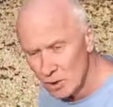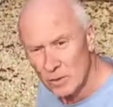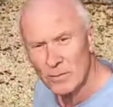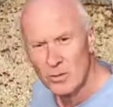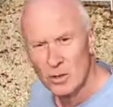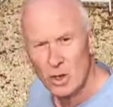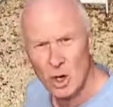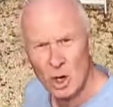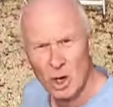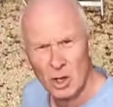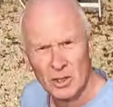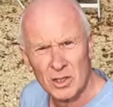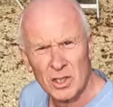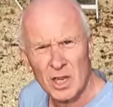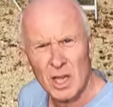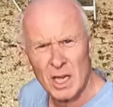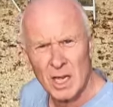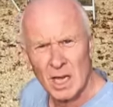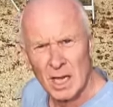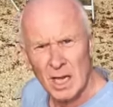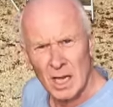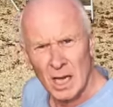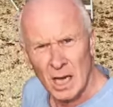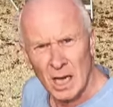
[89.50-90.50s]
you've got
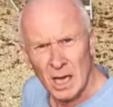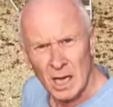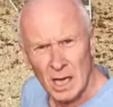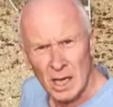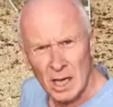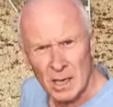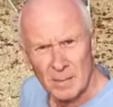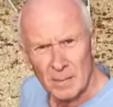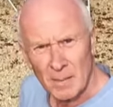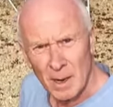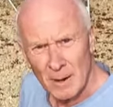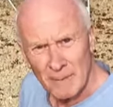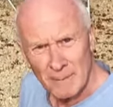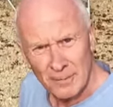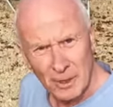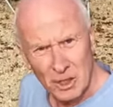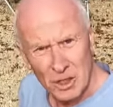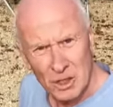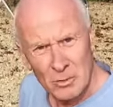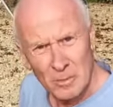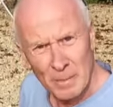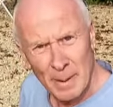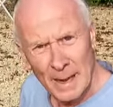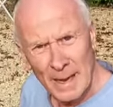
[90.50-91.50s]
a
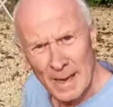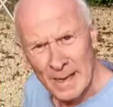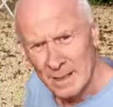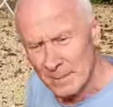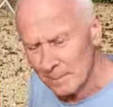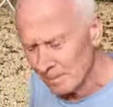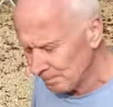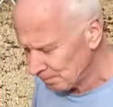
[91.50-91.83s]
friction pad.